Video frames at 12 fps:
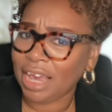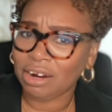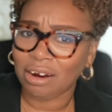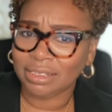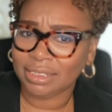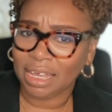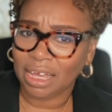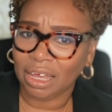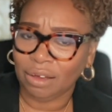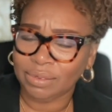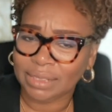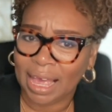
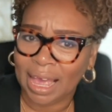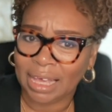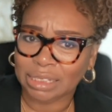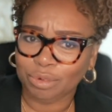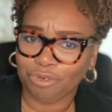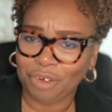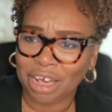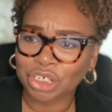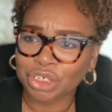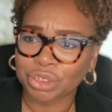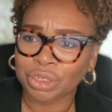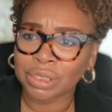ourselves as
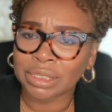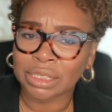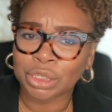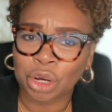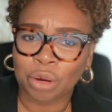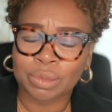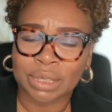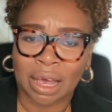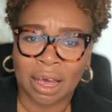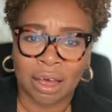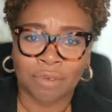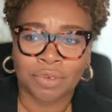professionals in terms
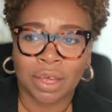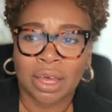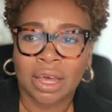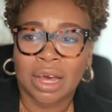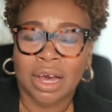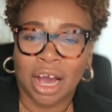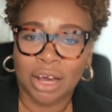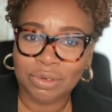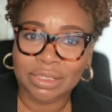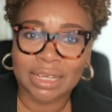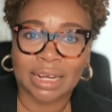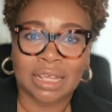of
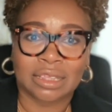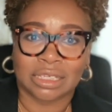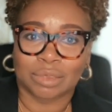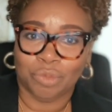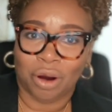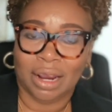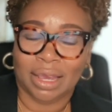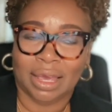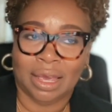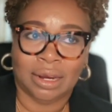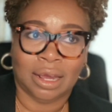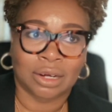understanding this
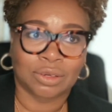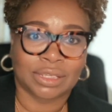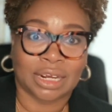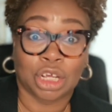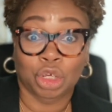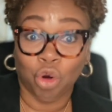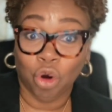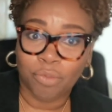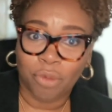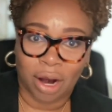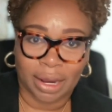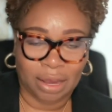market, understanding your
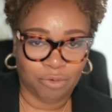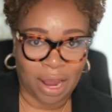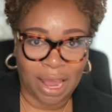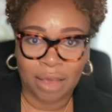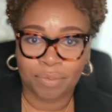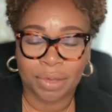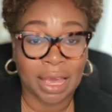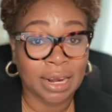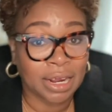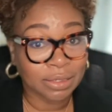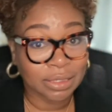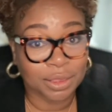market, right? And
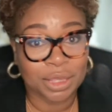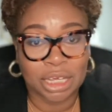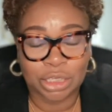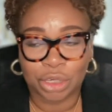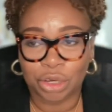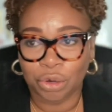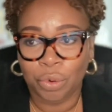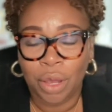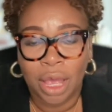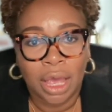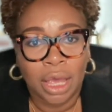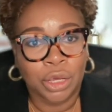here's the thing too,
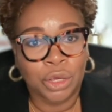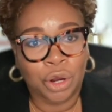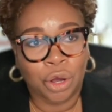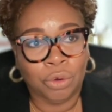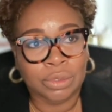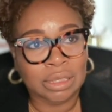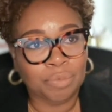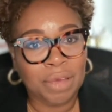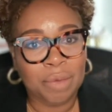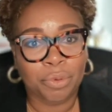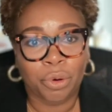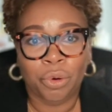some
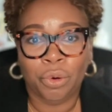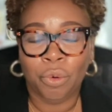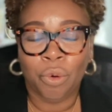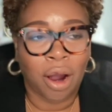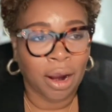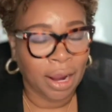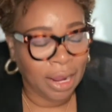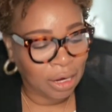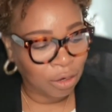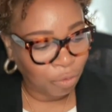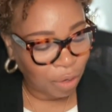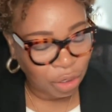people who are in
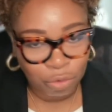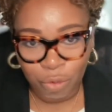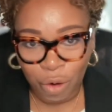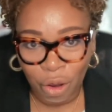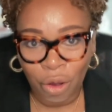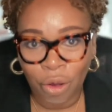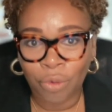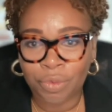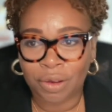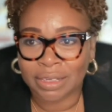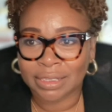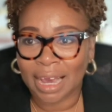a role,
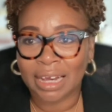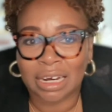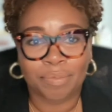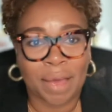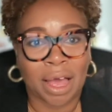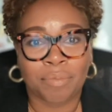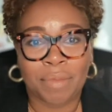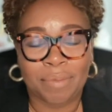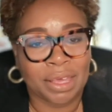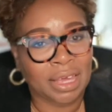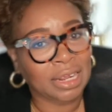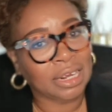they're excited about
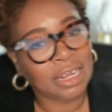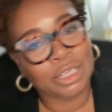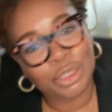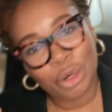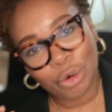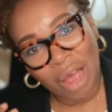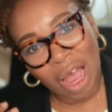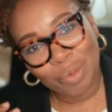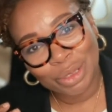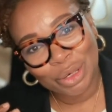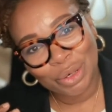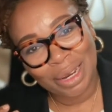maybe getting an internal
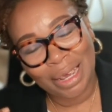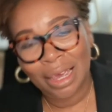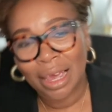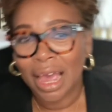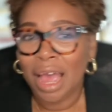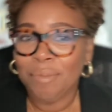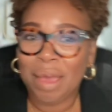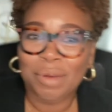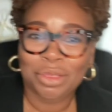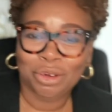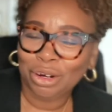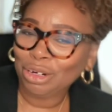opportunity. Maybe
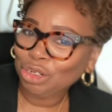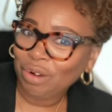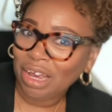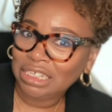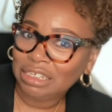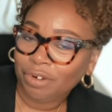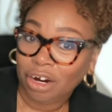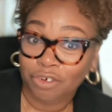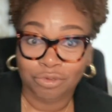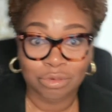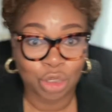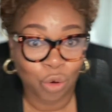they're getting a transfer
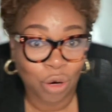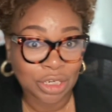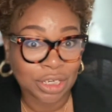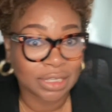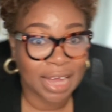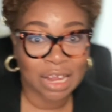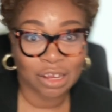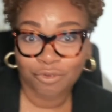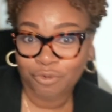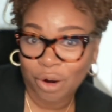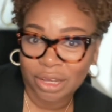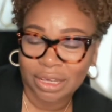from Georgia to
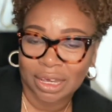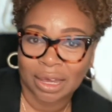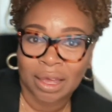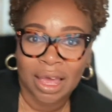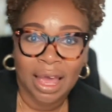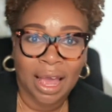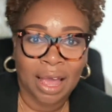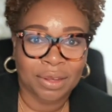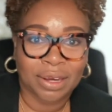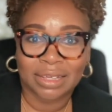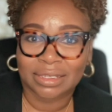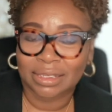California. And then
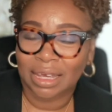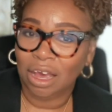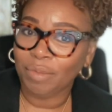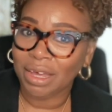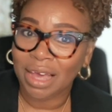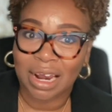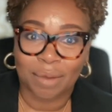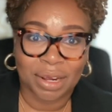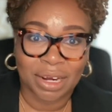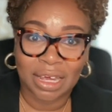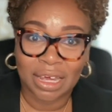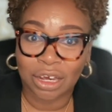they see, oh my God, I'm
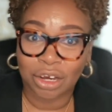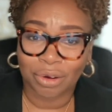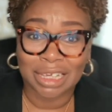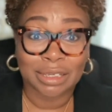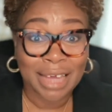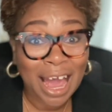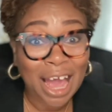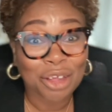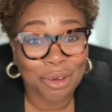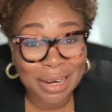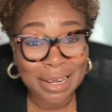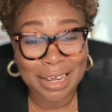getting an increase. Yeah,
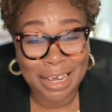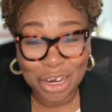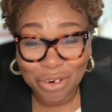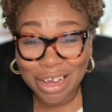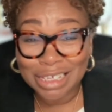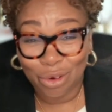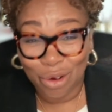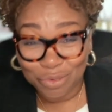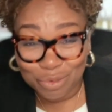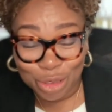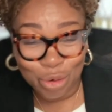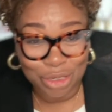you're getting an increase going
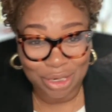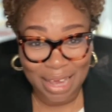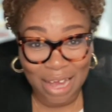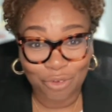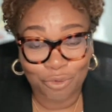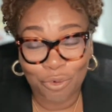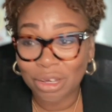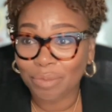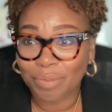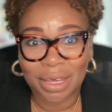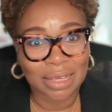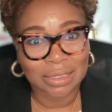from Georgia to California
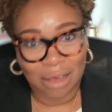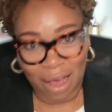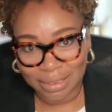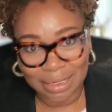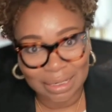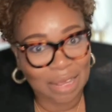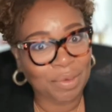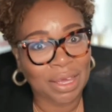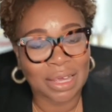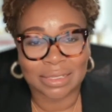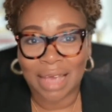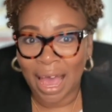because cost of
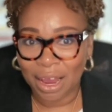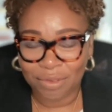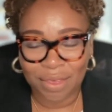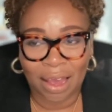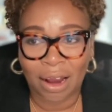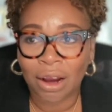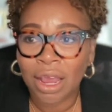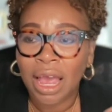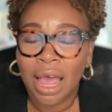living is higher there.